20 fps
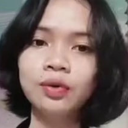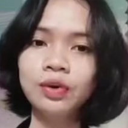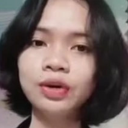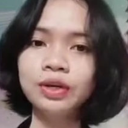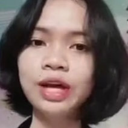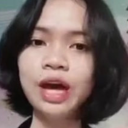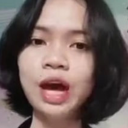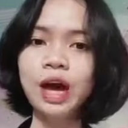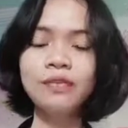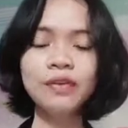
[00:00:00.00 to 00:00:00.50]
For
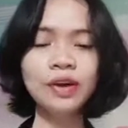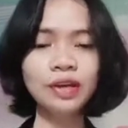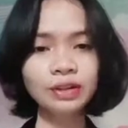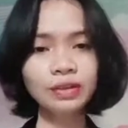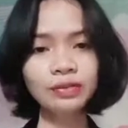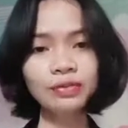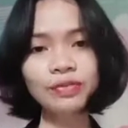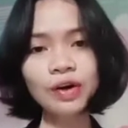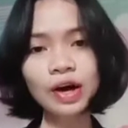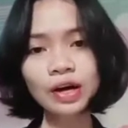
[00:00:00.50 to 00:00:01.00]
the
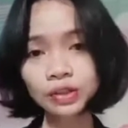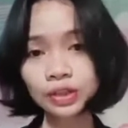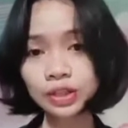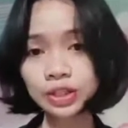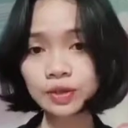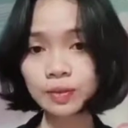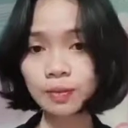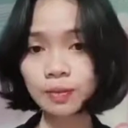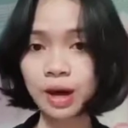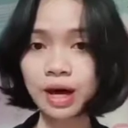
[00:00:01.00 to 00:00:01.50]
affective
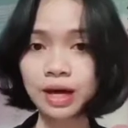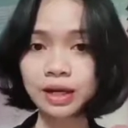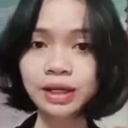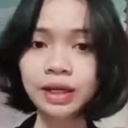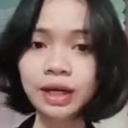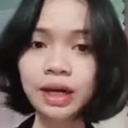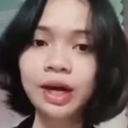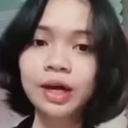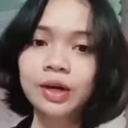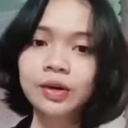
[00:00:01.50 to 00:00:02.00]
factors naman,
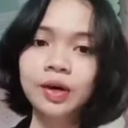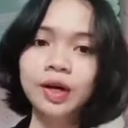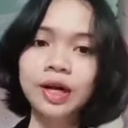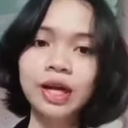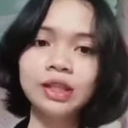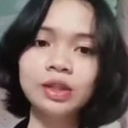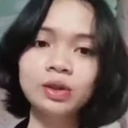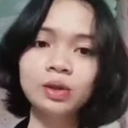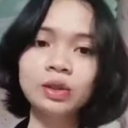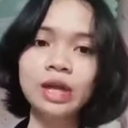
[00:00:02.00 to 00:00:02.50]

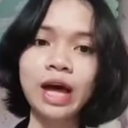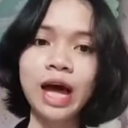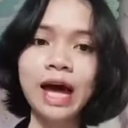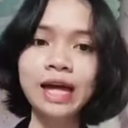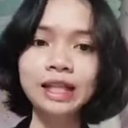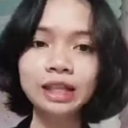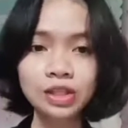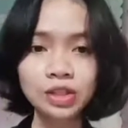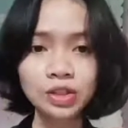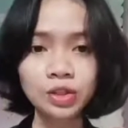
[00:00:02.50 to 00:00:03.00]
relate to the
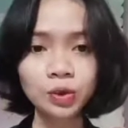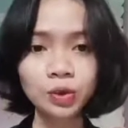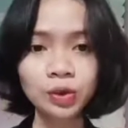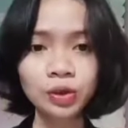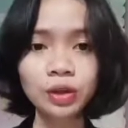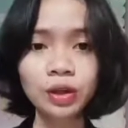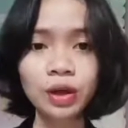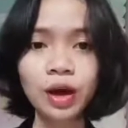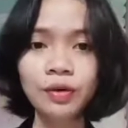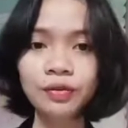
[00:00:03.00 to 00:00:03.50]

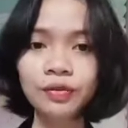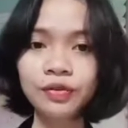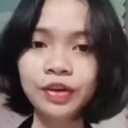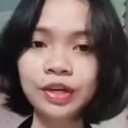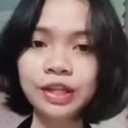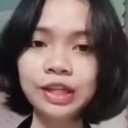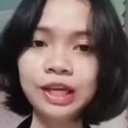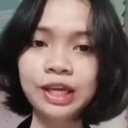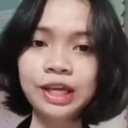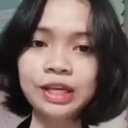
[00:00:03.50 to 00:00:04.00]
attitude,
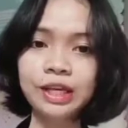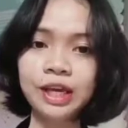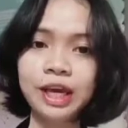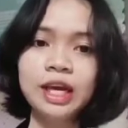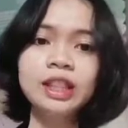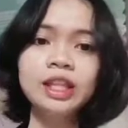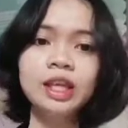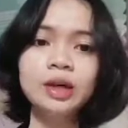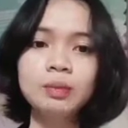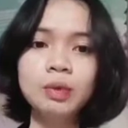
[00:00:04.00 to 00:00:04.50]
feeling,
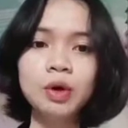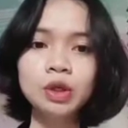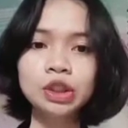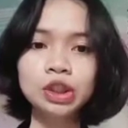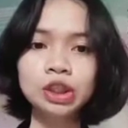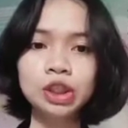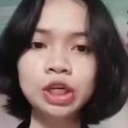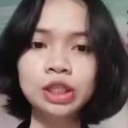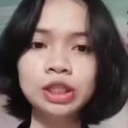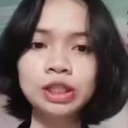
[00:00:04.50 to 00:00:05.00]
and
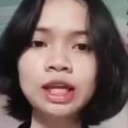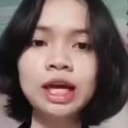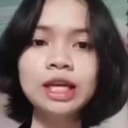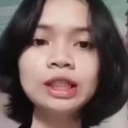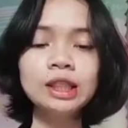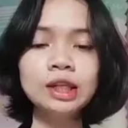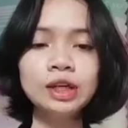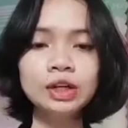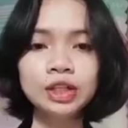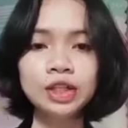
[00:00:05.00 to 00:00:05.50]
emotion
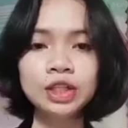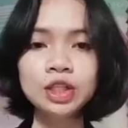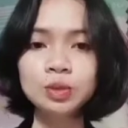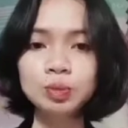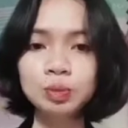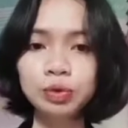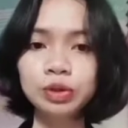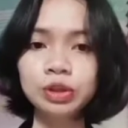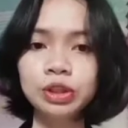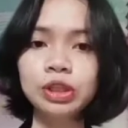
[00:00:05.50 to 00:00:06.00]
that learners
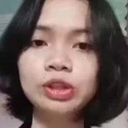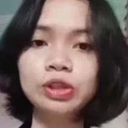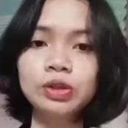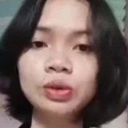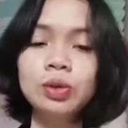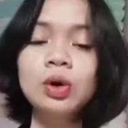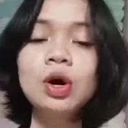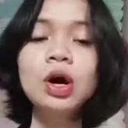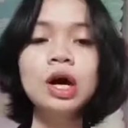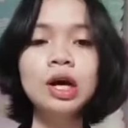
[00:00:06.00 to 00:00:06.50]
put
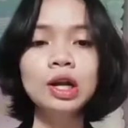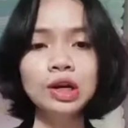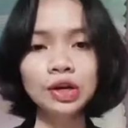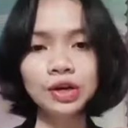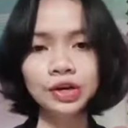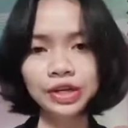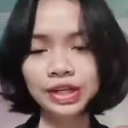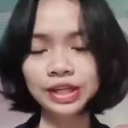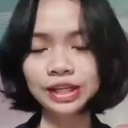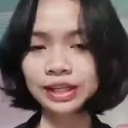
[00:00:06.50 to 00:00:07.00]
into
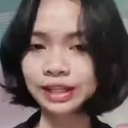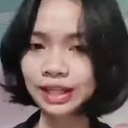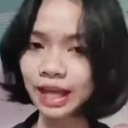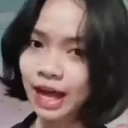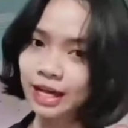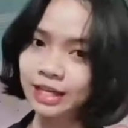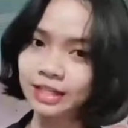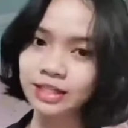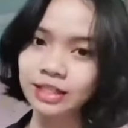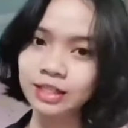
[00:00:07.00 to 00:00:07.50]
learning
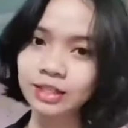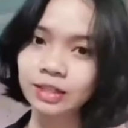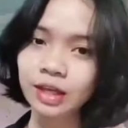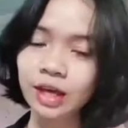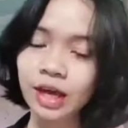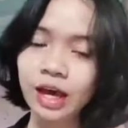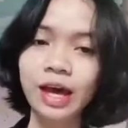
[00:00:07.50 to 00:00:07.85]
tasks.